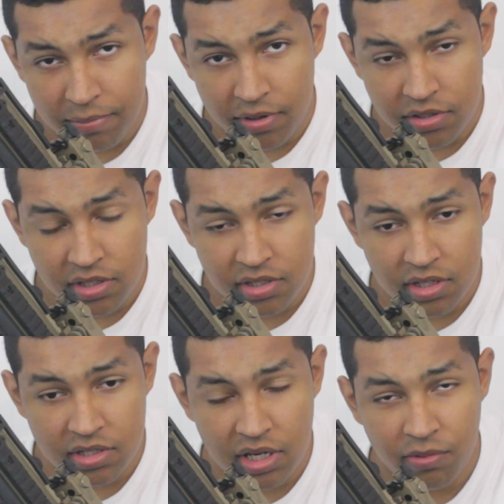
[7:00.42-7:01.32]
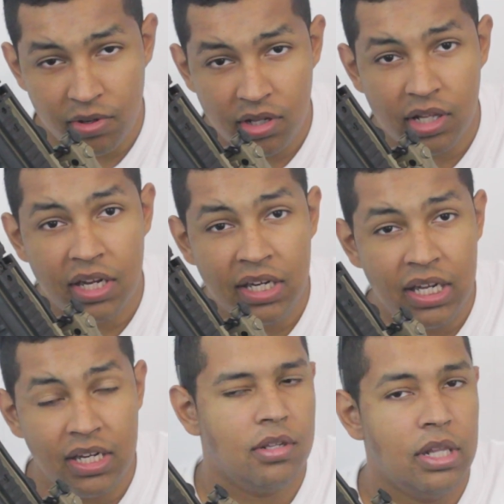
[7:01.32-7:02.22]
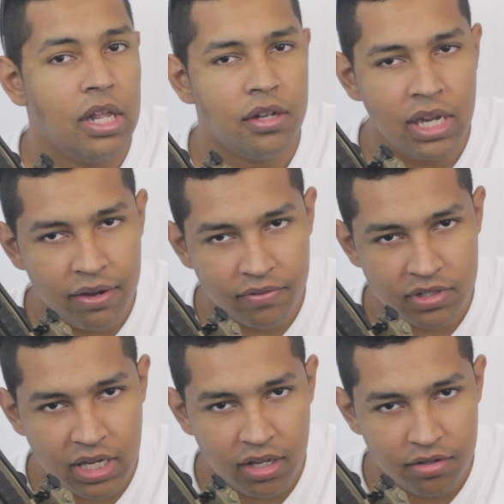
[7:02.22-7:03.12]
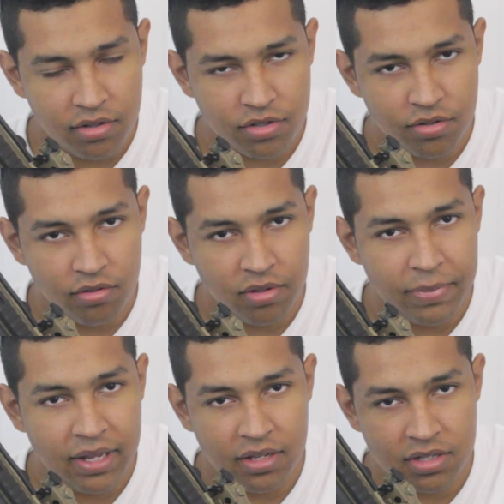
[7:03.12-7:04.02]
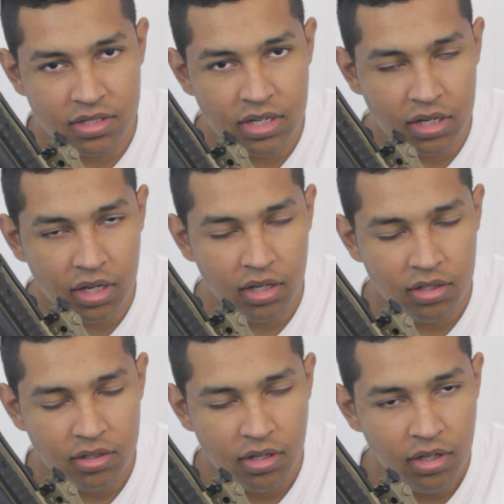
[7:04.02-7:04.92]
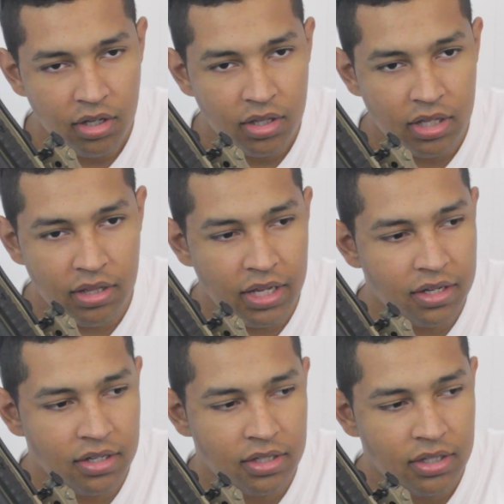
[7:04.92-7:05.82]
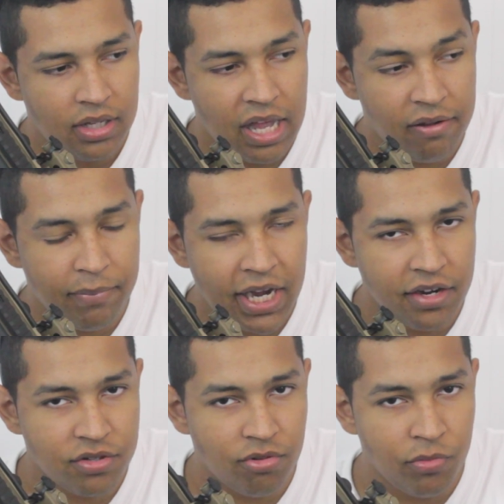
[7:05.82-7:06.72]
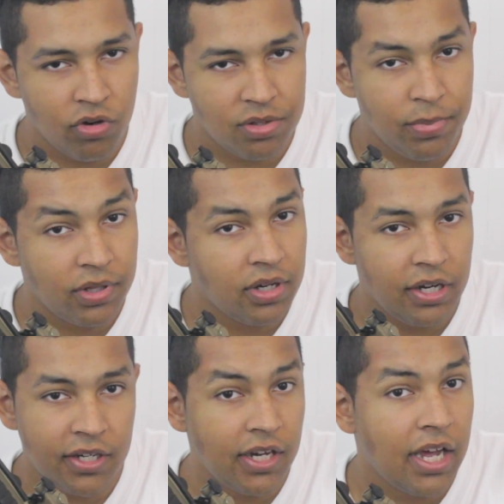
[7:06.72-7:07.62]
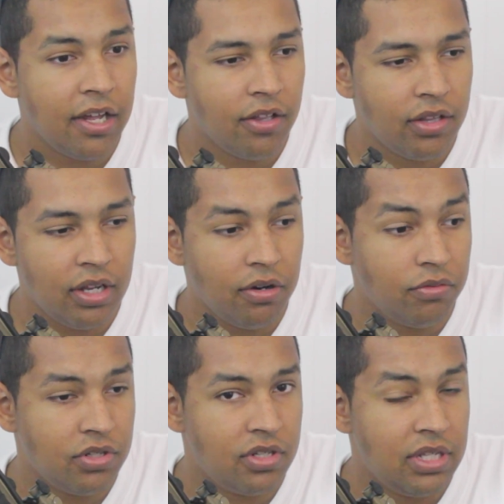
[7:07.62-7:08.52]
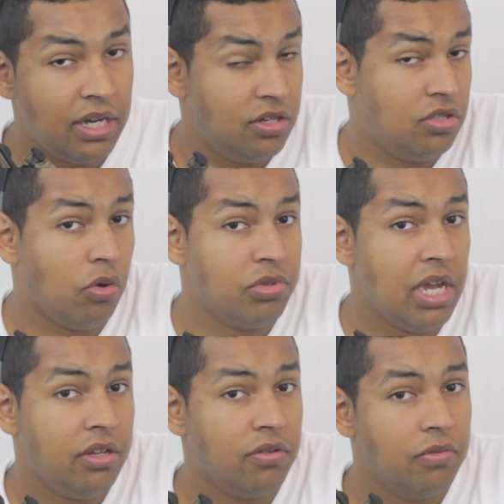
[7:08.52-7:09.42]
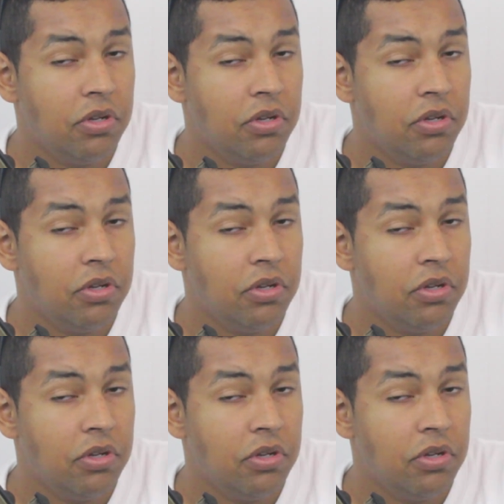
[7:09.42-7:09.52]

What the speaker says: a purchase because they don't want to look like an idiot. And they'll never tell you the truth about it sucking. They like have buyer's remorse, but they're in denial and they just don't tell you.